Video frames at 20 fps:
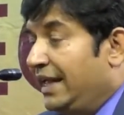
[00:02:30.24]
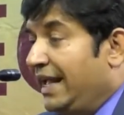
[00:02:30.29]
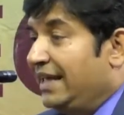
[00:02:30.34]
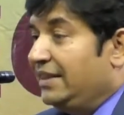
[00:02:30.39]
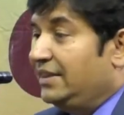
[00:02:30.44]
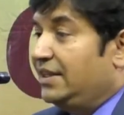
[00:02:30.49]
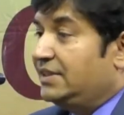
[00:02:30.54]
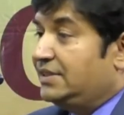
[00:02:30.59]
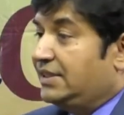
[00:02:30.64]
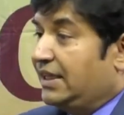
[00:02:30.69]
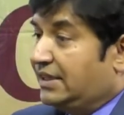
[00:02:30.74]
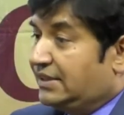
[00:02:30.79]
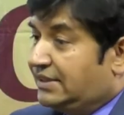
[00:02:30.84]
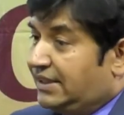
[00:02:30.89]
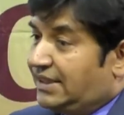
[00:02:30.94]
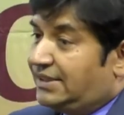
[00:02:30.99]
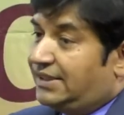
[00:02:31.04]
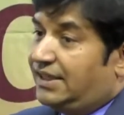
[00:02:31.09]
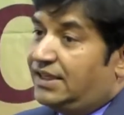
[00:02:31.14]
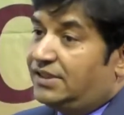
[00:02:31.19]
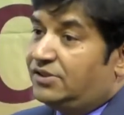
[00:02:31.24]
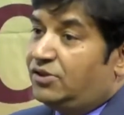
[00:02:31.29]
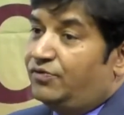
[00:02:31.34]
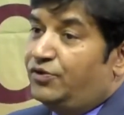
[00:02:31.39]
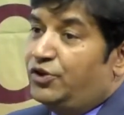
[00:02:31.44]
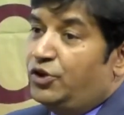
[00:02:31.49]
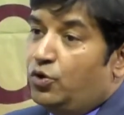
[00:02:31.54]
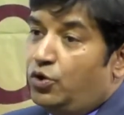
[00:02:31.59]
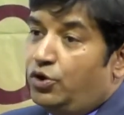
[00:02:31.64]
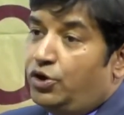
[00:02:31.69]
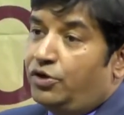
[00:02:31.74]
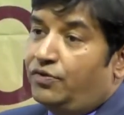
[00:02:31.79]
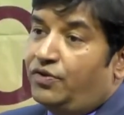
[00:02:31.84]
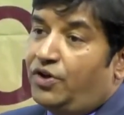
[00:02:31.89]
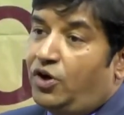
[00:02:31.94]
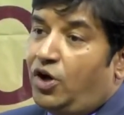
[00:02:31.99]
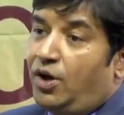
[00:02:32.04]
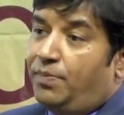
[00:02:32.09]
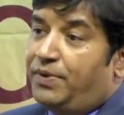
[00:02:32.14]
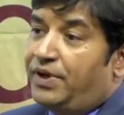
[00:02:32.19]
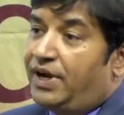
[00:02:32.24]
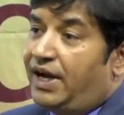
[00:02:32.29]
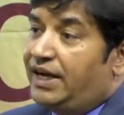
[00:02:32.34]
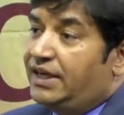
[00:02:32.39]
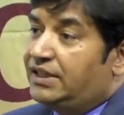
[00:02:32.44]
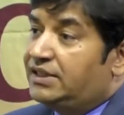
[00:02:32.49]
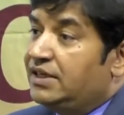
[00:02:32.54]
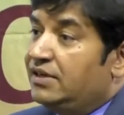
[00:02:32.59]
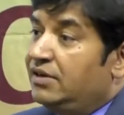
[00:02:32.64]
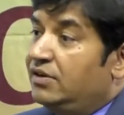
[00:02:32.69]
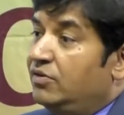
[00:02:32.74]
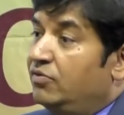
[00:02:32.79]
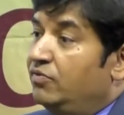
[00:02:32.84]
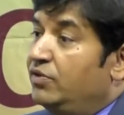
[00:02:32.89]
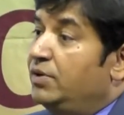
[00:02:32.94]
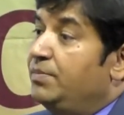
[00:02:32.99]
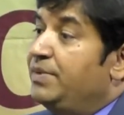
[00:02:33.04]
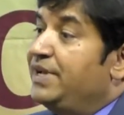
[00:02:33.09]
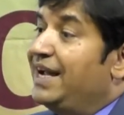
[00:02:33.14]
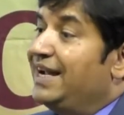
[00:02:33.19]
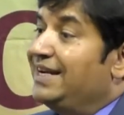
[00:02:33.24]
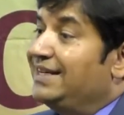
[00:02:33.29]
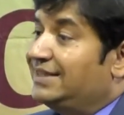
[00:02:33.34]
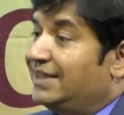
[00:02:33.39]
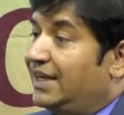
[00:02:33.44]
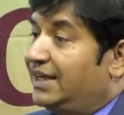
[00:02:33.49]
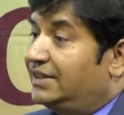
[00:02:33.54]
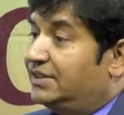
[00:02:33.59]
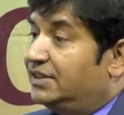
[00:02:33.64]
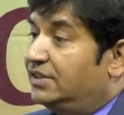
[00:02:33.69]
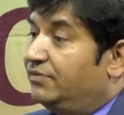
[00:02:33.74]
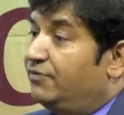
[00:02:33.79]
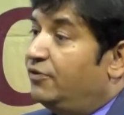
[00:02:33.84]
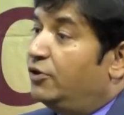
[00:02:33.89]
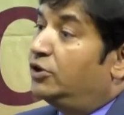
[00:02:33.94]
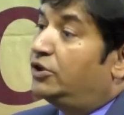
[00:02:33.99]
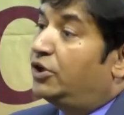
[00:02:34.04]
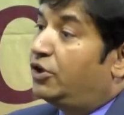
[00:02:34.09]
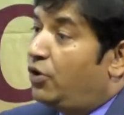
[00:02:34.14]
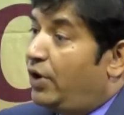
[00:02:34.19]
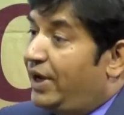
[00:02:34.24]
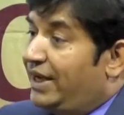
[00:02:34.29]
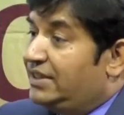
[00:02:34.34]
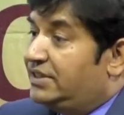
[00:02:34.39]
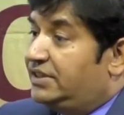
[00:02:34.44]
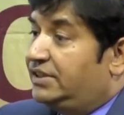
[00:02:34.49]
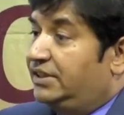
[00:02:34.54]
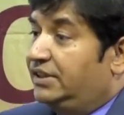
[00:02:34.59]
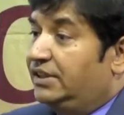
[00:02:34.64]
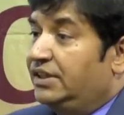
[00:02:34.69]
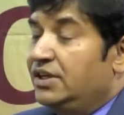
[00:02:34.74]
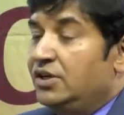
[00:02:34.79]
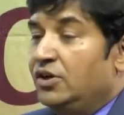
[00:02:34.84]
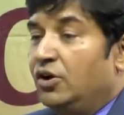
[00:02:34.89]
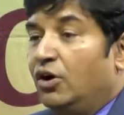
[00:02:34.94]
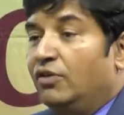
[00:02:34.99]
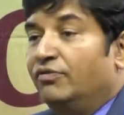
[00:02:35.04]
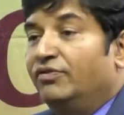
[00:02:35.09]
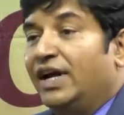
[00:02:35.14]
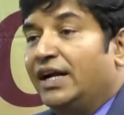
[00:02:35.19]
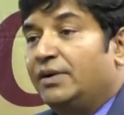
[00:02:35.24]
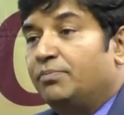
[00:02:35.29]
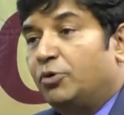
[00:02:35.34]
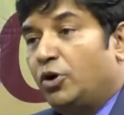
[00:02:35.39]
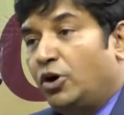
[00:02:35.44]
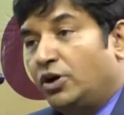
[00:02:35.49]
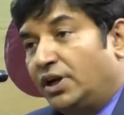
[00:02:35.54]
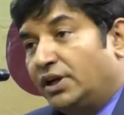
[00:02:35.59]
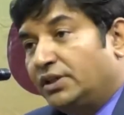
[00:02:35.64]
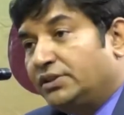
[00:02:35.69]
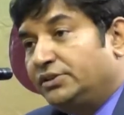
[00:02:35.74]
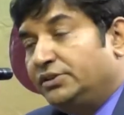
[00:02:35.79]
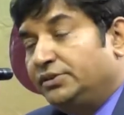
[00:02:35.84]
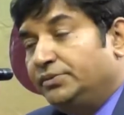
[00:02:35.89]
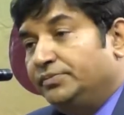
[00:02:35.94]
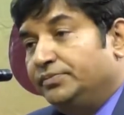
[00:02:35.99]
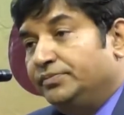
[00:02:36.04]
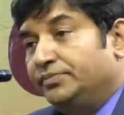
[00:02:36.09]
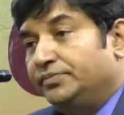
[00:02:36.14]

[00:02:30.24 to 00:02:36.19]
And the successors of the owner of the copyright will be entitled for the royalty of that product.